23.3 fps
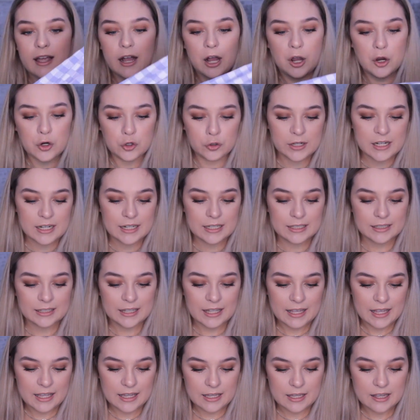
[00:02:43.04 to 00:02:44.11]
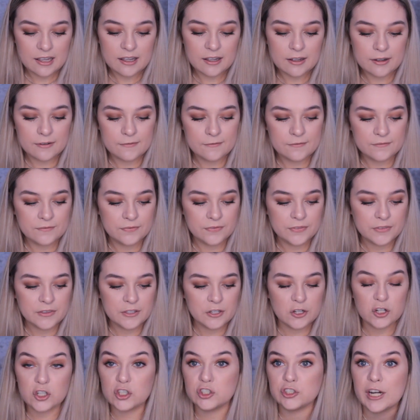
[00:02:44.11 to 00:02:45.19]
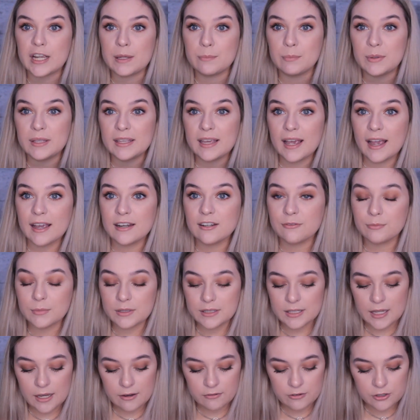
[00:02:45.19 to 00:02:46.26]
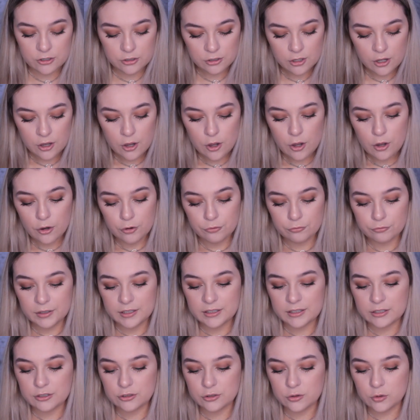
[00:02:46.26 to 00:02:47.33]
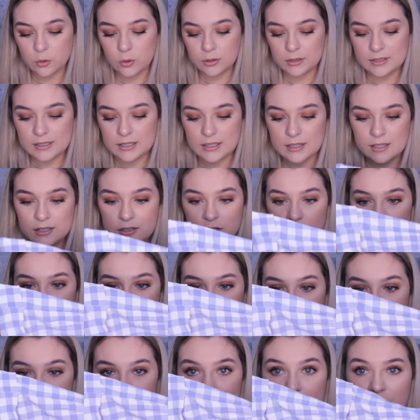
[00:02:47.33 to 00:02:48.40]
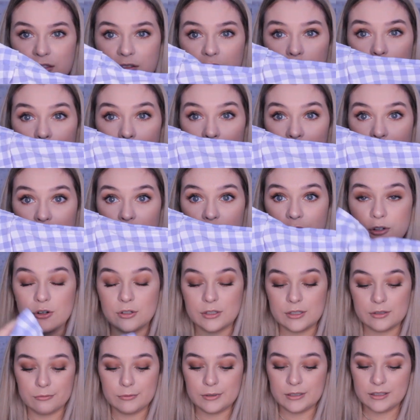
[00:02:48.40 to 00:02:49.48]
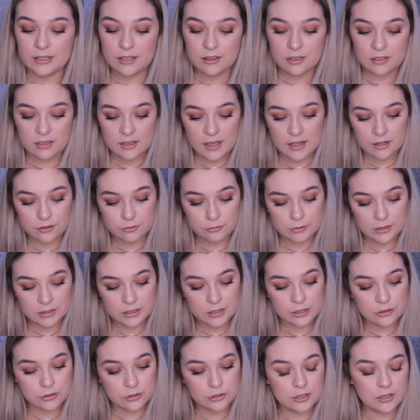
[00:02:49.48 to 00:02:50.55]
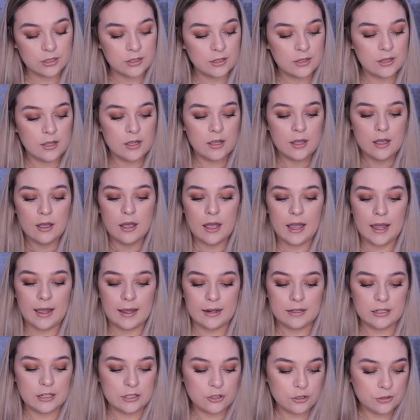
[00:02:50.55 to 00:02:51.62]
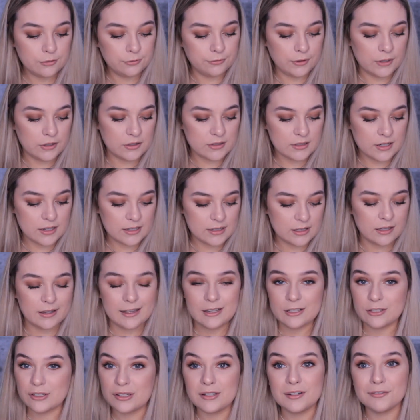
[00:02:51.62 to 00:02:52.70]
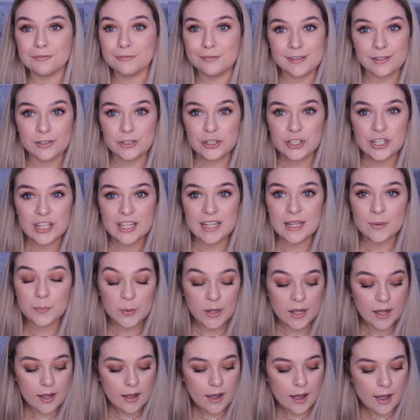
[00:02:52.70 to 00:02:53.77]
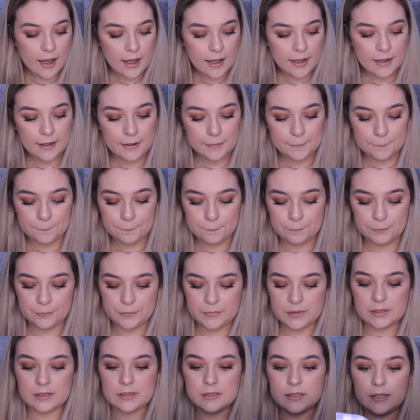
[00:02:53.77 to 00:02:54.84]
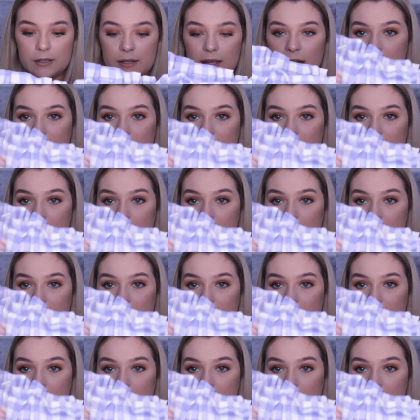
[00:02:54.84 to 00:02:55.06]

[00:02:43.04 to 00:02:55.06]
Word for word: that crinkly crepey kind of material really good quality that's not see-through at all it's really thick really good and it just feels nice like it doesn't feel cheap um, so